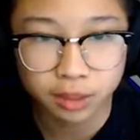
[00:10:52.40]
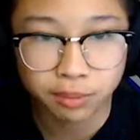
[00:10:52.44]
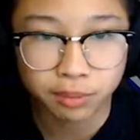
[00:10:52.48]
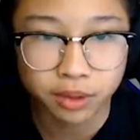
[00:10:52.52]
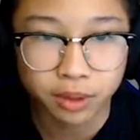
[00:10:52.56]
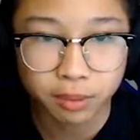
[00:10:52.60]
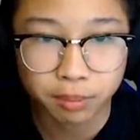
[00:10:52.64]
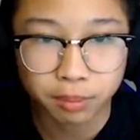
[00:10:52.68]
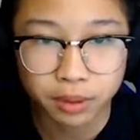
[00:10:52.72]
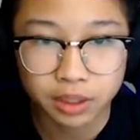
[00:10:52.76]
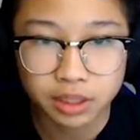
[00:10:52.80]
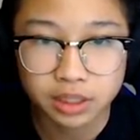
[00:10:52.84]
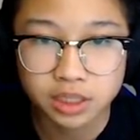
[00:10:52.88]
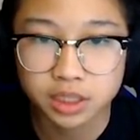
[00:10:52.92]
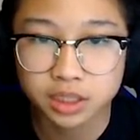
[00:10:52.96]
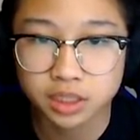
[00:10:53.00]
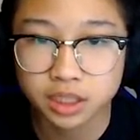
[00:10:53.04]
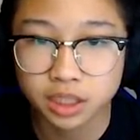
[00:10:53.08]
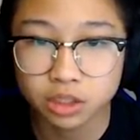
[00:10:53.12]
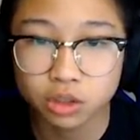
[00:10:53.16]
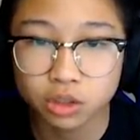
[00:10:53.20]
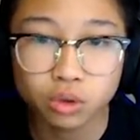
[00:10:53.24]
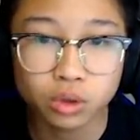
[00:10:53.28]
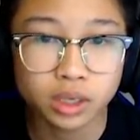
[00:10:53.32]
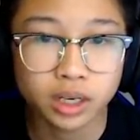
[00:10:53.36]
some of the places
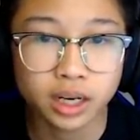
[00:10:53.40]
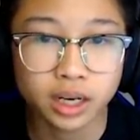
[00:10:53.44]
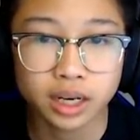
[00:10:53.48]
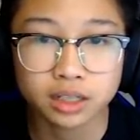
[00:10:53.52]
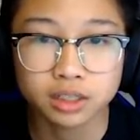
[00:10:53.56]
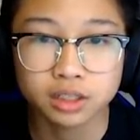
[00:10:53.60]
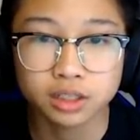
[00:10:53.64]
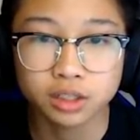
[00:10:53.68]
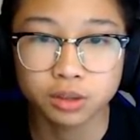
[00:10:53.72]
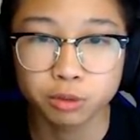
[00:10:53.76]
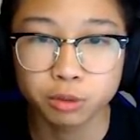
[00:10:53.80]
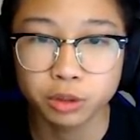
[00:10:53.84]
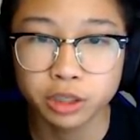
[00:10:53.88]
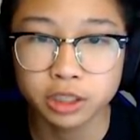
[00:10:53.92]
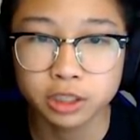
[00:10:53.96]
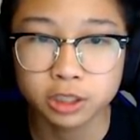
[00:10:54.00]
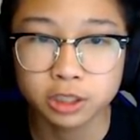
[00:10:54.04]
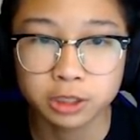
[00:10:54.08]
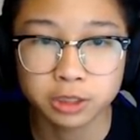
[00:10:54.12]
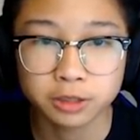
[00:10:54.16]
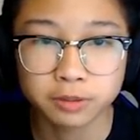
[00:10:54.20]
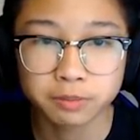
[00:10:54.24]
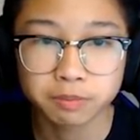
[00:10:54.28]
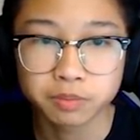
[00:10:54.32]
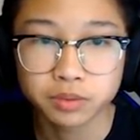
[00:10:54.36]
that you can actually
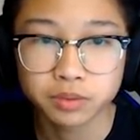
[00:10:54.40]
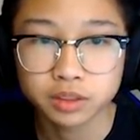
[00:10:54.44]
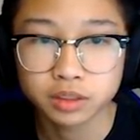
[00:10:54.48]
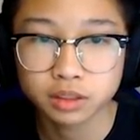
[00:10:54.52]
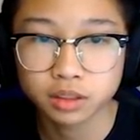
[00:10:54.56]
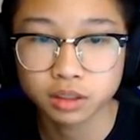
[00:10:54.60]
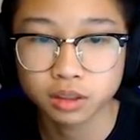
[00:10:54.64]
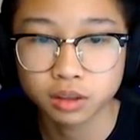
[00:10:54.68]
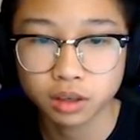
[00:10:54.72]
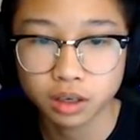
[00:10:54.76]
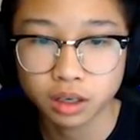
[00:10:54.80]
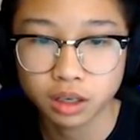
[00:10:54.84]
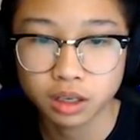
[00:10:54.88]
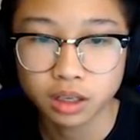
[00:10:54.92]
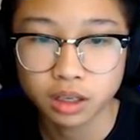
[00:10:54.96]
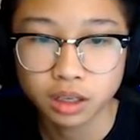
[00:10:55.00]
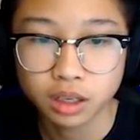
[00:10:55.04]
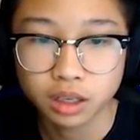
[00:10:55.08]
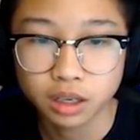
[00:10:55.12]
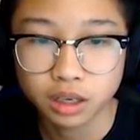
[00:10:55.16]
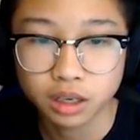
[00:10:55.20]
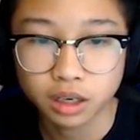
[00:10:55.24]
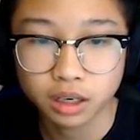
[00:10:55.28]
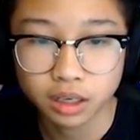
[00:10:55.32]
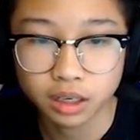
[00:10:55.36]
reach. So
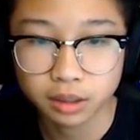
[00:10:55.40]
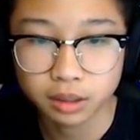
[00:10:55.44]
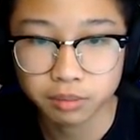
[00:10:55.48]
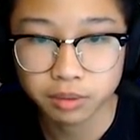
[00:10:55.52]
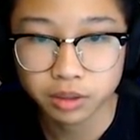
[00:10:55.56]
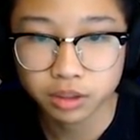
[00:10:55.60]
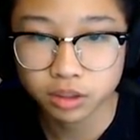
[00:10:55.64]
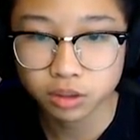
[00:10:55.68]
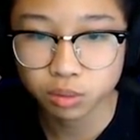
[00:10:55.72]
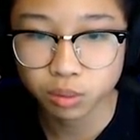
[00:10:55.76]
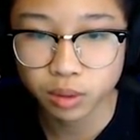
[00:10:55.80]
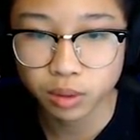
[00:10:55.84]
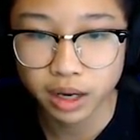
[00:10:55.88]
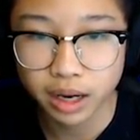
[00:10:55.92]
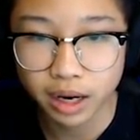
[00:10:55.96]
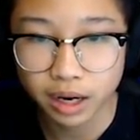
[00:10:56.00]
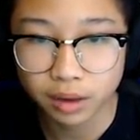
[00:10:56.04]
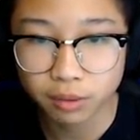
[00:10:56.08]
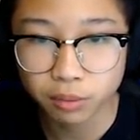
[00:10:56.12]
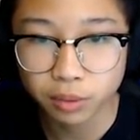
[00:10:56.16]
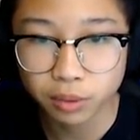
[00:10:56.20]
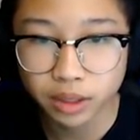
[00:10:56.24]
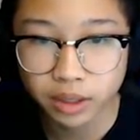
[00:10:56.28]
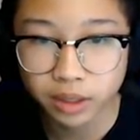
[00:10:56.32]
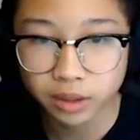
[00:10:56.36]
this is why I
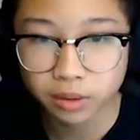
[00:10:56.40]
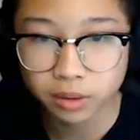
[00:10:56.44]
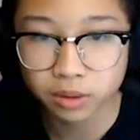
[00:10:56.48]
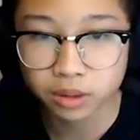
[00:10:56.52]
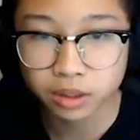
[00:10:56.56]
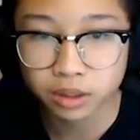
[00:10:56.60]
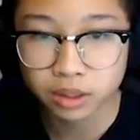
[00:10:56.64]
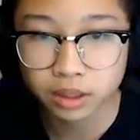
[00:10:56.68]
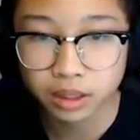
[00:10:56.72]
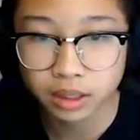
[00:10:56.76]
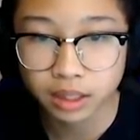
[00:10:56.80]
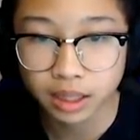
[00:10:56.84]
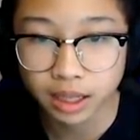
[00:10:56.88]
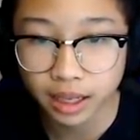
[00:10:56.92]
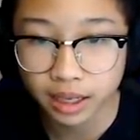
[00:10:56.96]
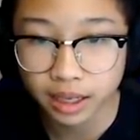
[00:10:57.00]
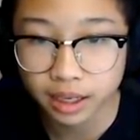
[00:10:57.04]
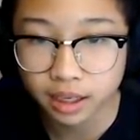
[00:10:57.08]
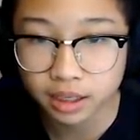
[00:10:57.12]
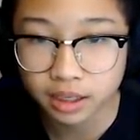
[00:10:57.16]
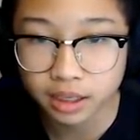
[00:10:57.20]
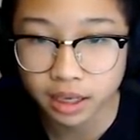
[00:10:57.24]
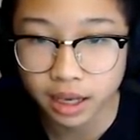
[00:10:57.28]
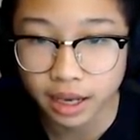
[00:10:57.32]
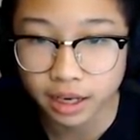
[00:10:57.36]
really like